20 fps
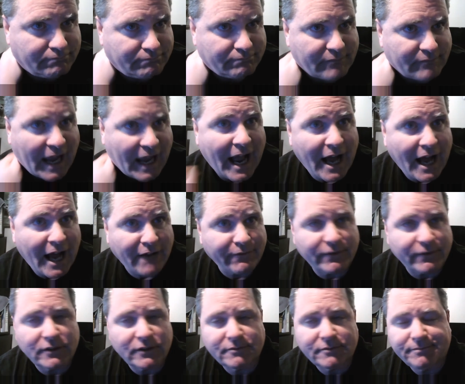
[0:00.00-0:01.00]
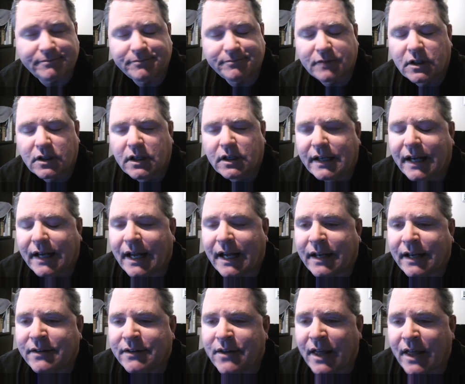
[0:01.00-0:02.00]
half
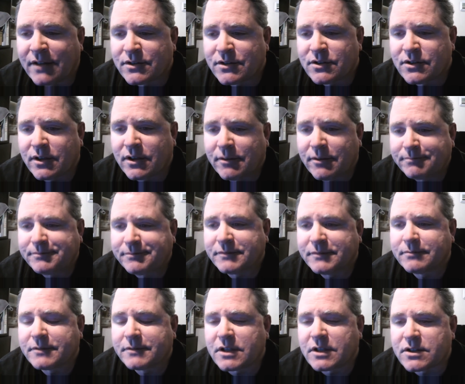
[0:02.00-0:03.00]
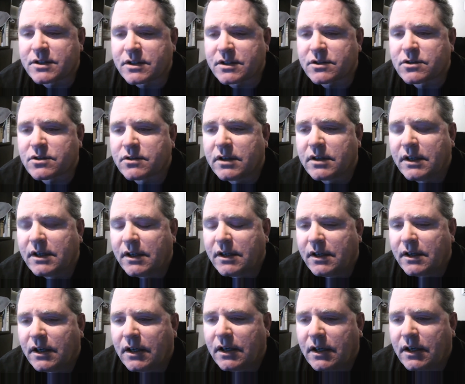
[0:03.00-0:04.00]
and then some, because it's
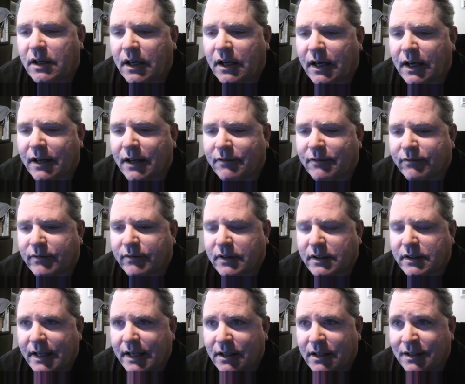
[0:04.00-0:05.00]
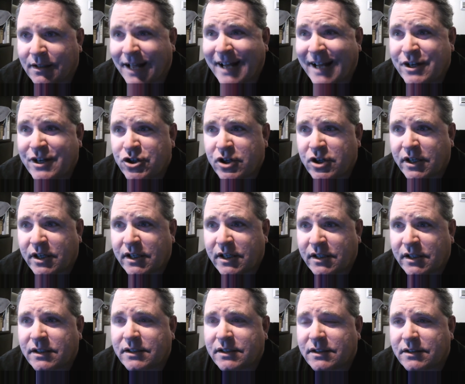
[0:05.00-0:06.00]
uh, Elijah
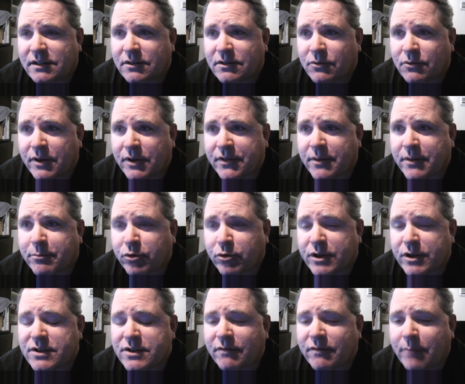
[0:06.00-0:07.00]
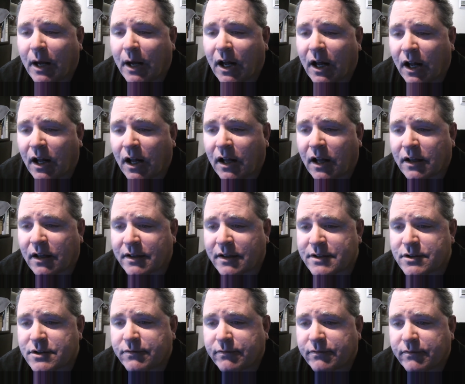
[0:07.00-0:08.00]
with the priests of Baal
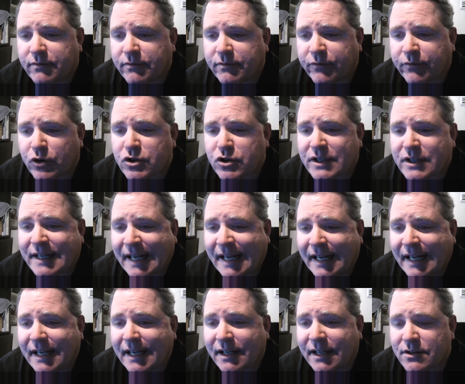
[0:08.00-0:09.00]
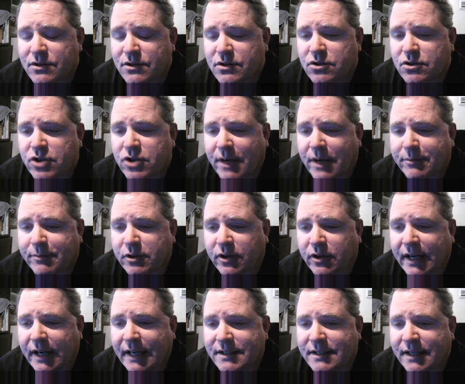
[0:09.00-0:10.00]
is 1 Kings chapter
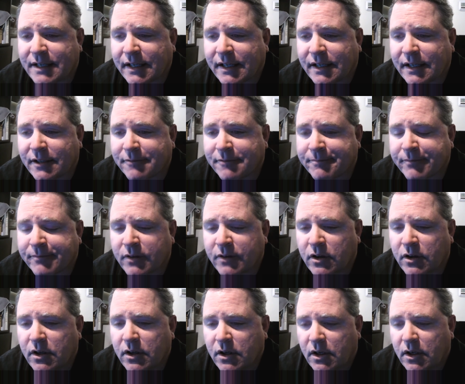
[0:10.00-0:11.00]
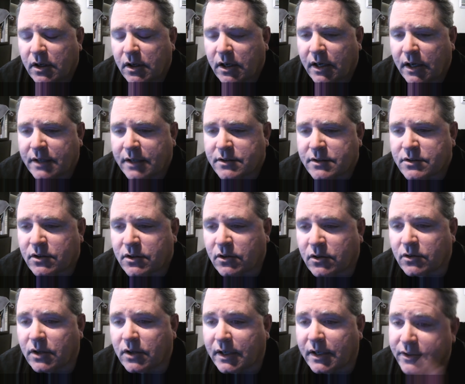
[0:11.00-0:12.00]
18. And so
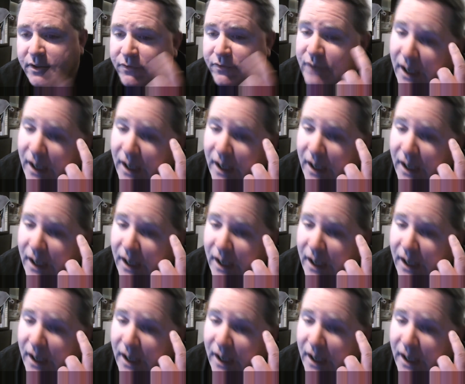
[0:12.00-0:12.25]
uh, you've